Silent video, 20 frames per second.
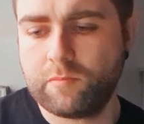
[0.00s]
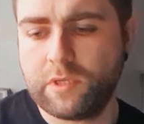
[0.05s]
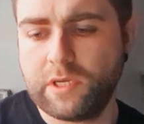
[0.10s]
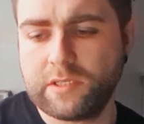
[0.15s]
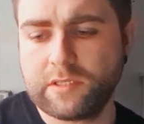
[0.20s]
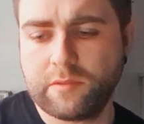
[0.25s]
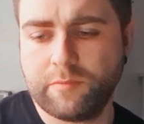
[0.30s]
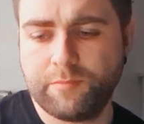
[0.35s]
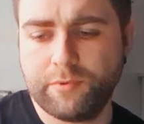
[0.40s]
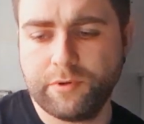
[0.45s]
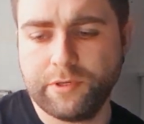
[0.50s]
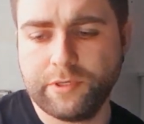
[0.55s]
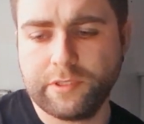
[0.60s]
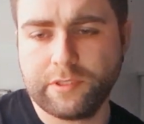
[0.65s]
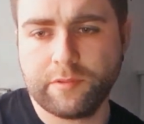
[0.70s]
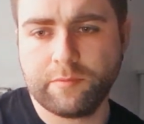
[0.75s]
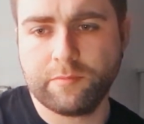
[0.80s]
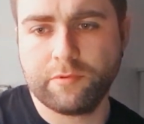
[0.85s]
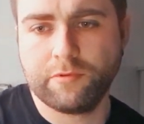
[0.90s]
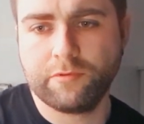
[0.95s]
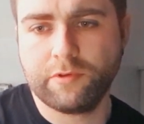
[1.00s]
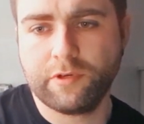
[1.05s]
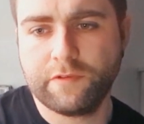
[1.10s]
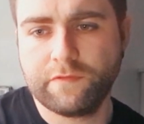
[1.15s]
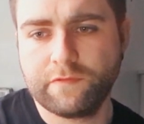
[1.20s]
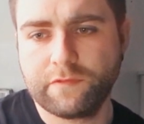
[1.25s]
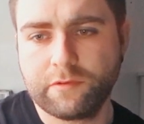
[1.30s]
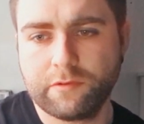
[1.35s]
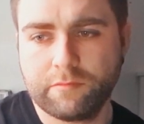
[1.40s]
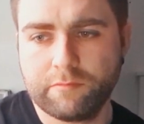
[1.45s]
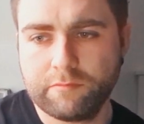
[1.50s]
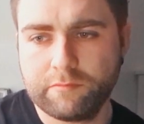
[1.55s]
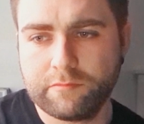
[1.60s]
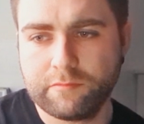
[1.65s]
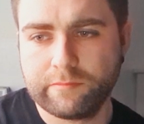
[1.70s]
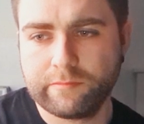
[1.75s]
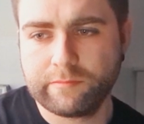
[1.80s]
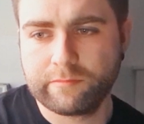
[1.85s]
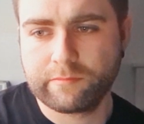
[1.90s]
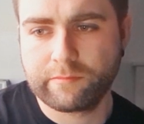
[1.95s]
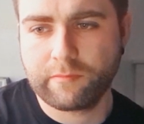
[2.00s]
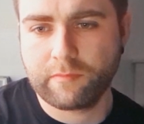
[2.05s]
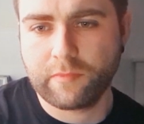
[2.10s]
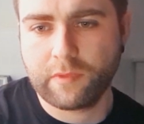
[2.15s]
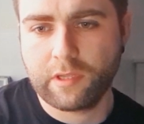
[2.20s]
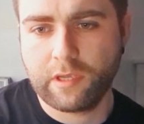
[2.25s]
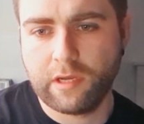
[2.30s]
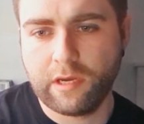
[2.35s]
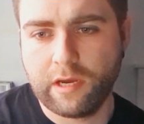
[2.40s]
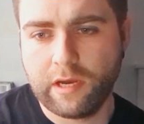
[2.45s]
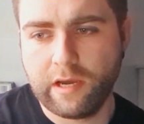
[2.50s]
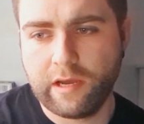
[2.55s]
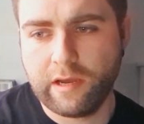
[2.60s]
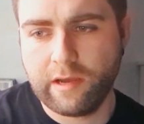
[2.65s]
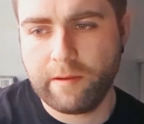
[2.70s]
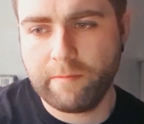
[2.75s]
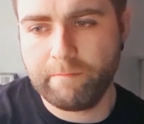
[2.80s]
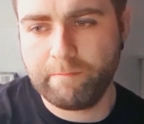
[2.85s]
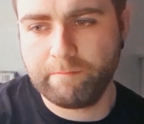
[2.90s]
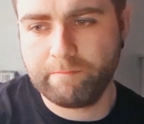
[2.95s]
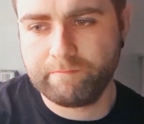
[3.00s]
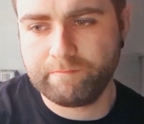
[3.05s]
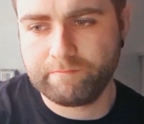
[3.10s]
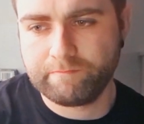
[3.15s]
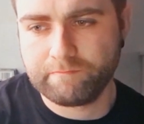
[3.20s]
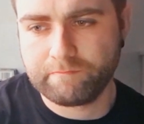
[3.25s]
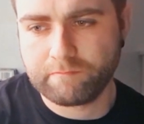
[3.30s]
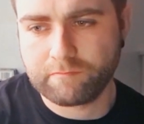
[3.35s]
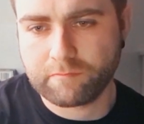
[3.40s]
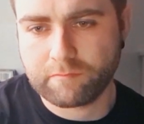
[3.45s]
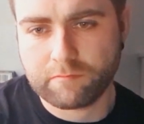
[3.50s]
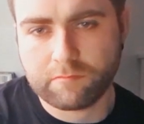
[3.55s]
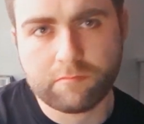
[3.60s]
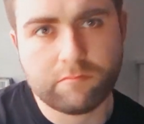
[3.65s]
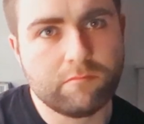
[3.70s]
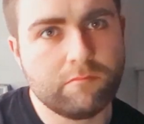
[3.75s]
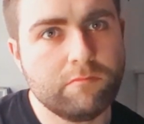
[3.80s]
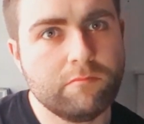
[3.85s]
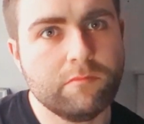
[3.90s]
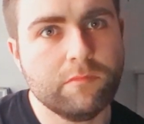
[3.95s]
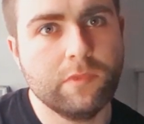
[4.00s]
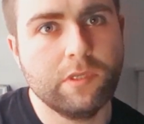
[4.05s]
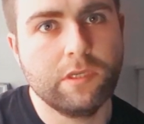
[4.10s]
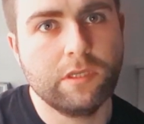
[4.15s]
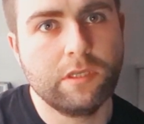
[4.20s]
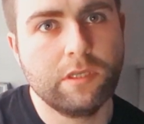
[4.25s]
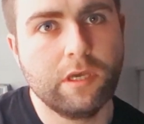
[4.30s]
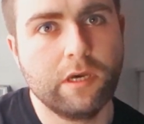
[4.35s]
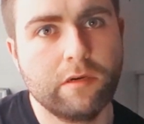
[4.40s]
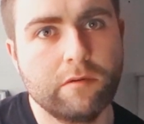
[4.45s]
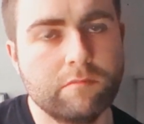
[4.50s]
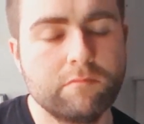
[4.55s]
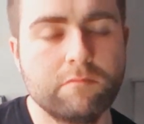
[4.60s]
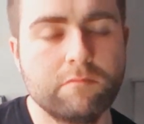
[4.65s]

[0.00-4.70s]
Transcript: that's a pretty simple riff. Um, yeah.